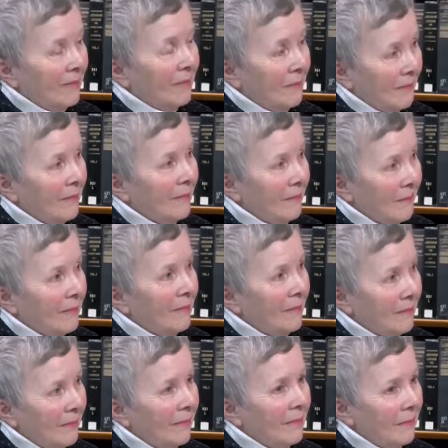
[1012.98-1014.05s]
communicate it
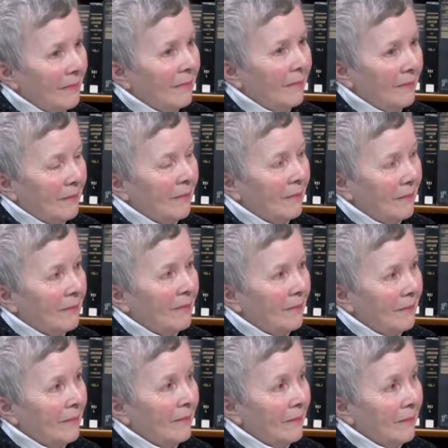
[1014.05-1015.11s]
to the
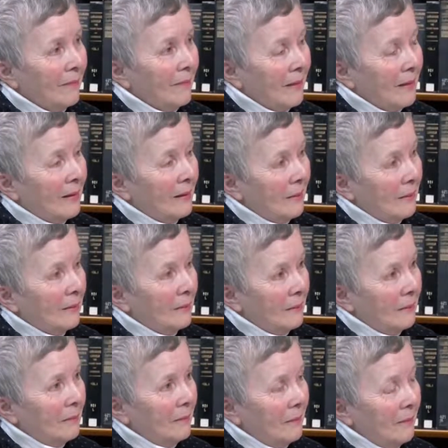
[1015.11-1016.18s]
community.
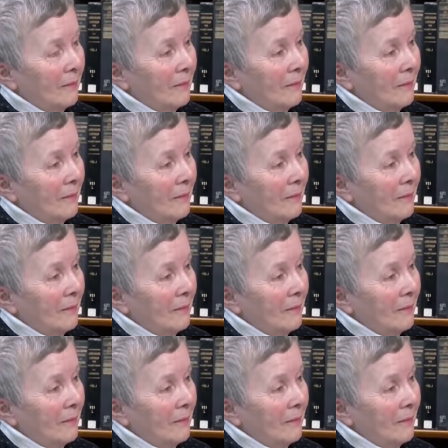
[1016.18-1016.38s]
Democracy in